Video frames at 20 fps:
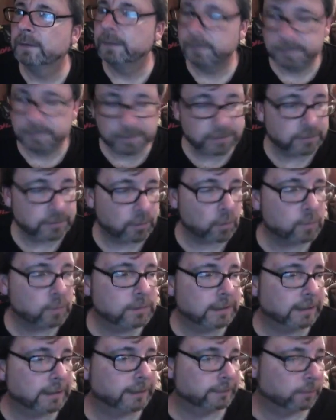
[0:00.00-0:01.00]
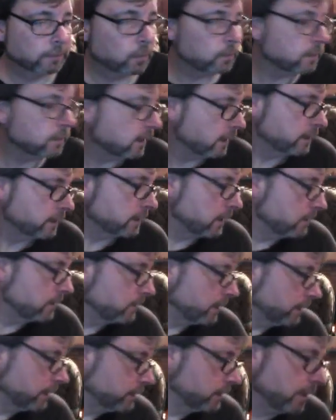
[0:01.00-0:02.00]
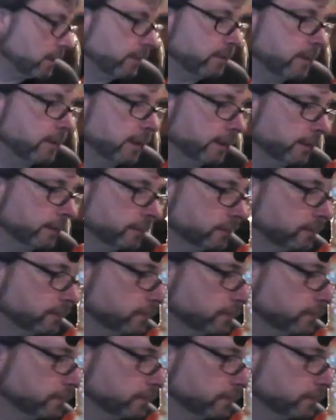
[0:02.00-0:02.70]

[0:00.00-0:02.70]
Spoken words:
Tell you, old guy's got to write stuff down.